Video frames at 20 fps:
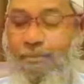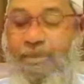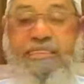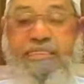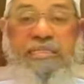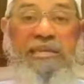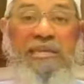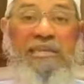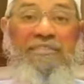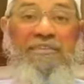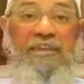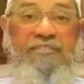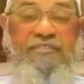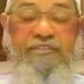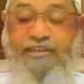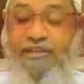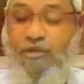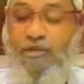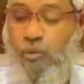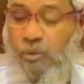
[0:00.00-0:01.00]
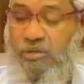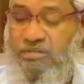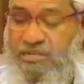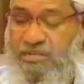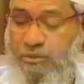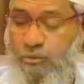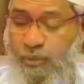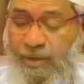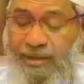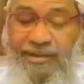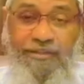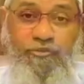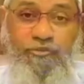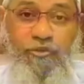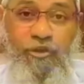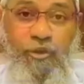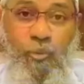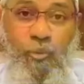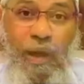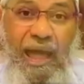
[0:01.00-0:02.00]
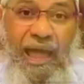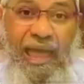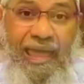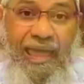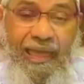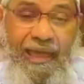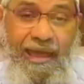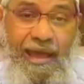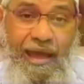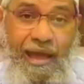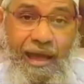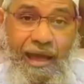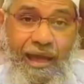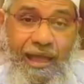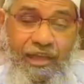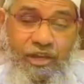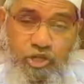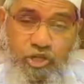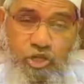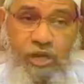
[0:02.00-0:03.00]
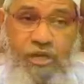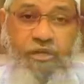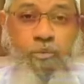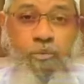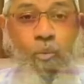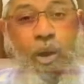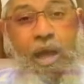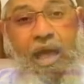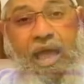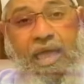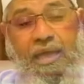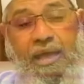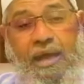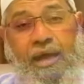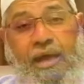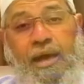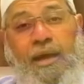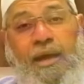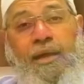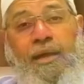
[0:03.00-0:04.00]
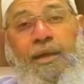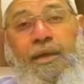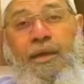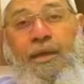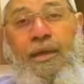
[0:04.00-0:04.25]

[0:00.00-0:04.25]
Basically, there are three questions. One is on why, in short, why are